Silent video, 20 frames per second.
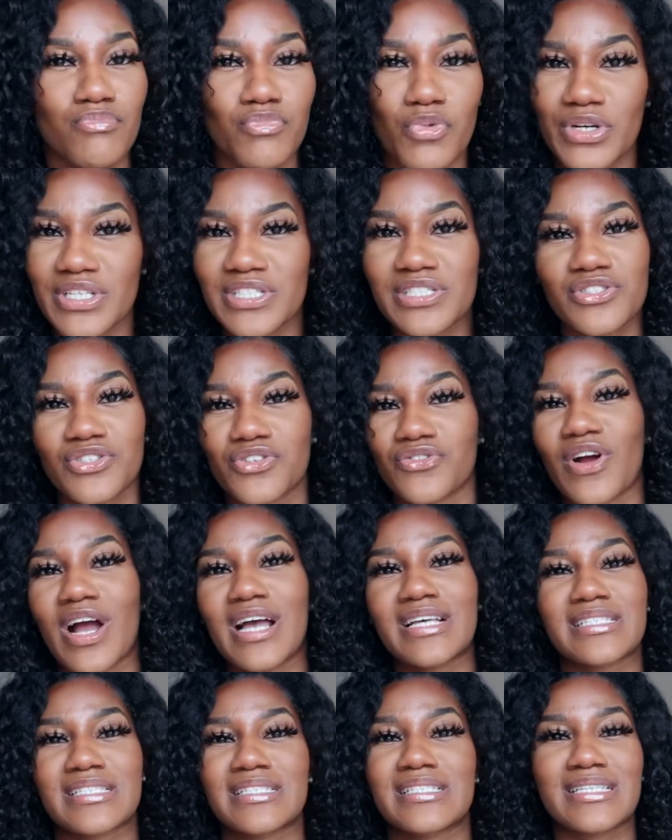
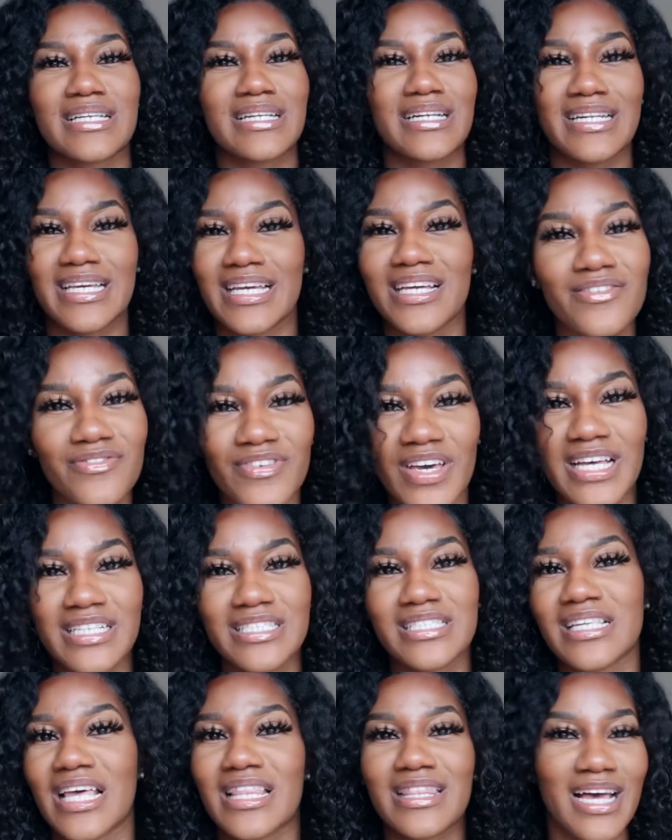moisturizers and
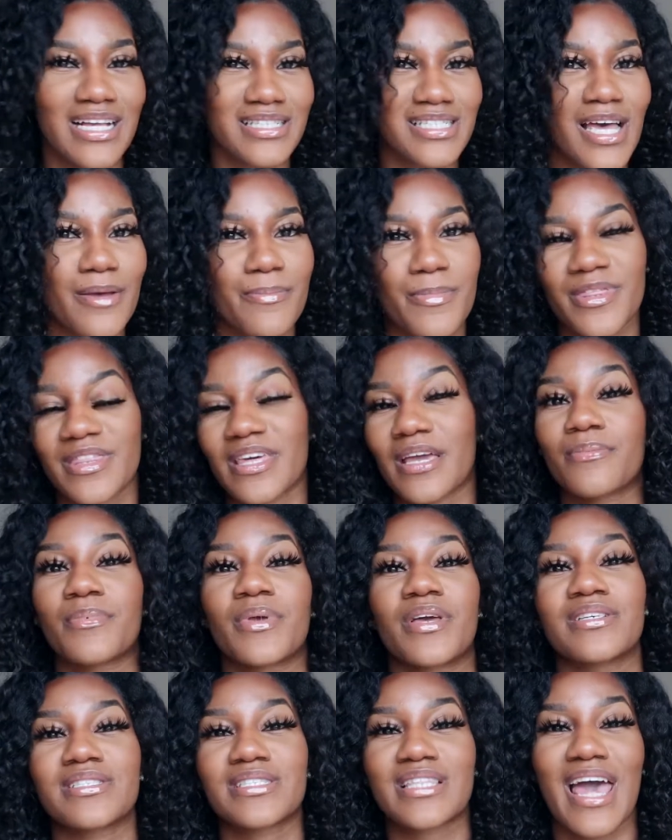leave-ins and that type of thing
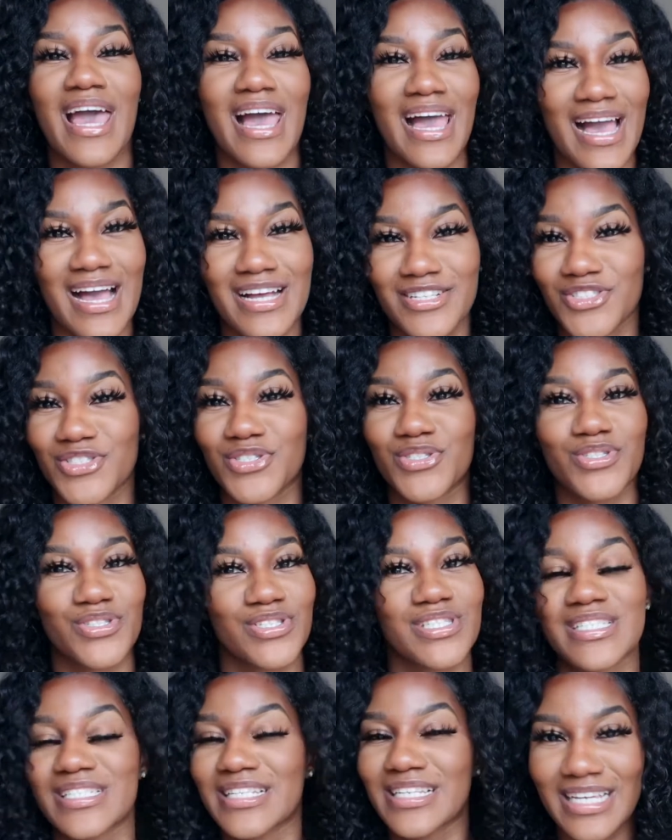because their hair just
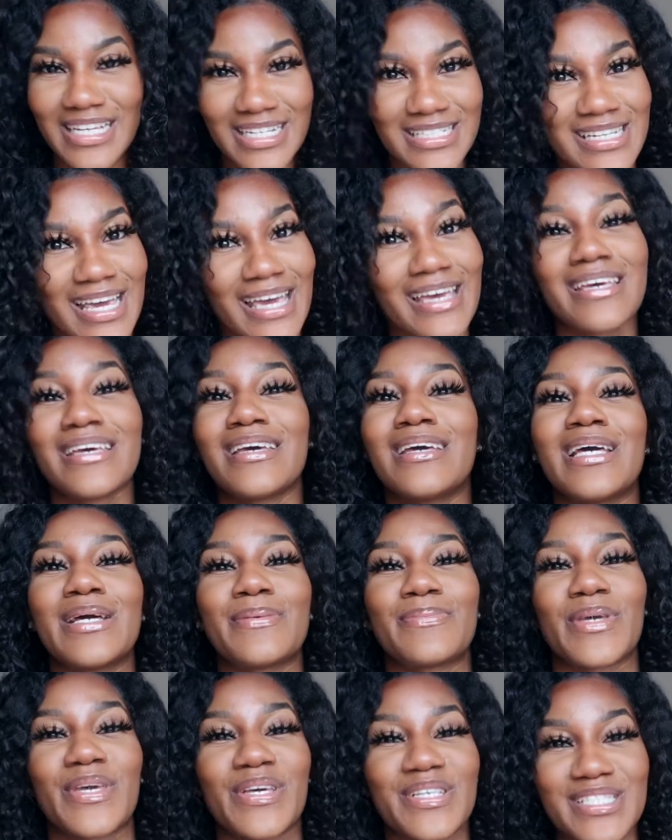doesn't need it
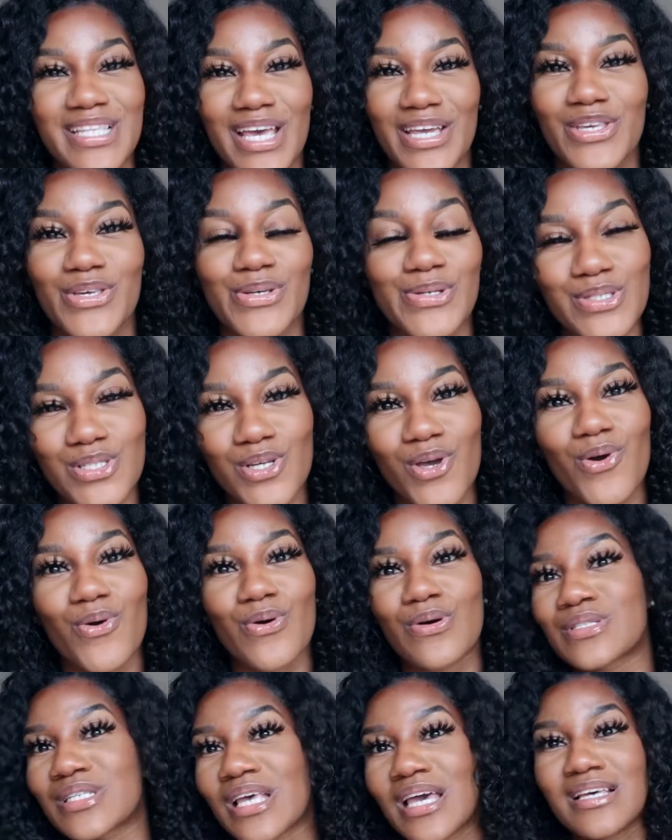because their
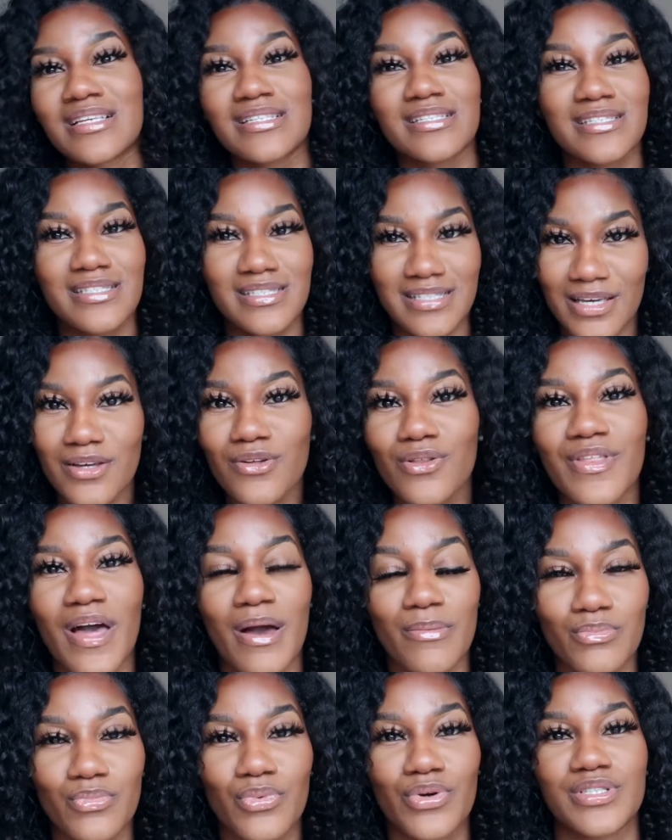cuticles seal
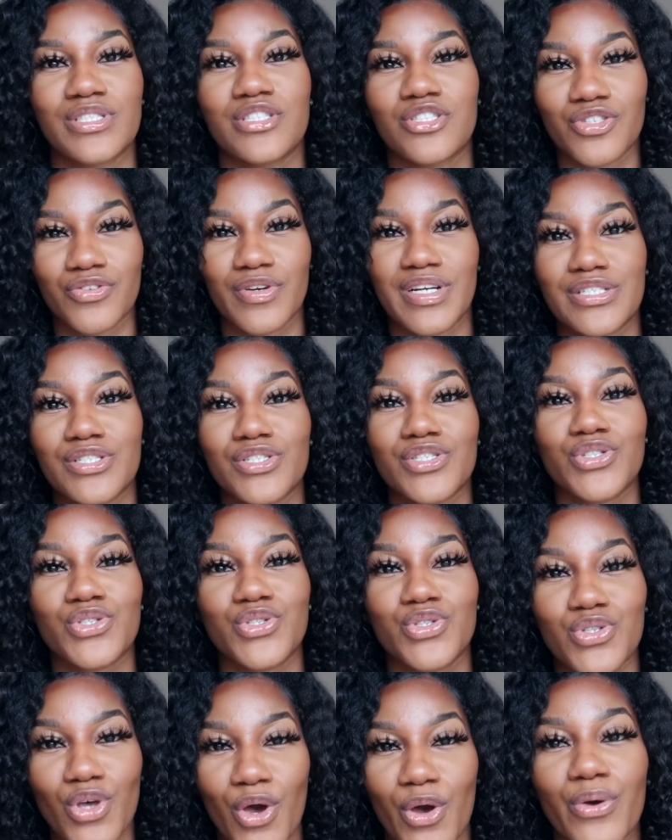that moisture in
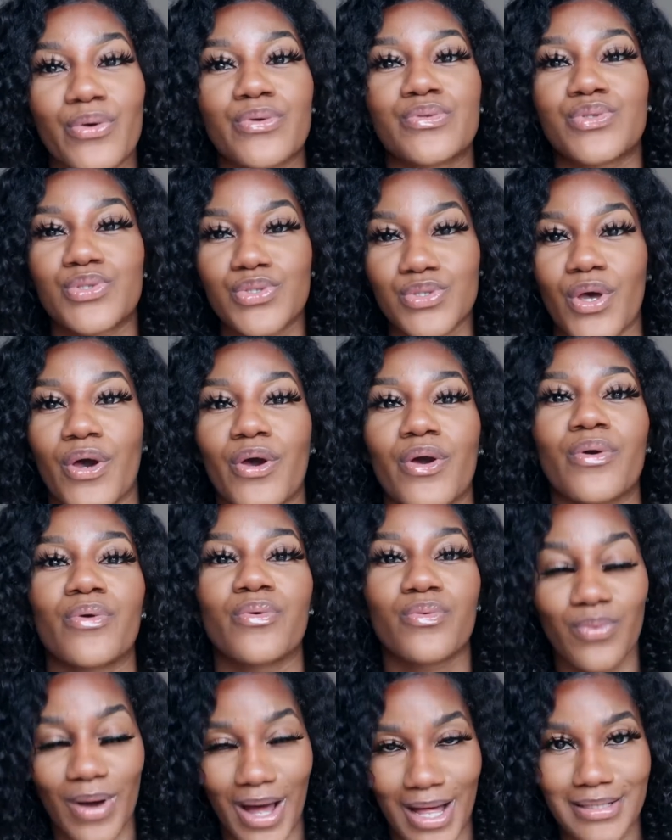so
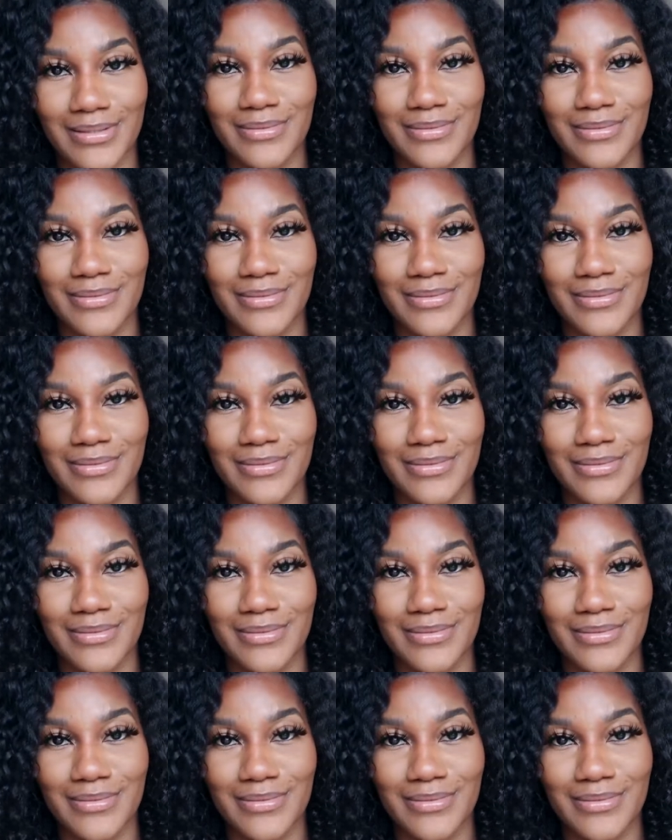well.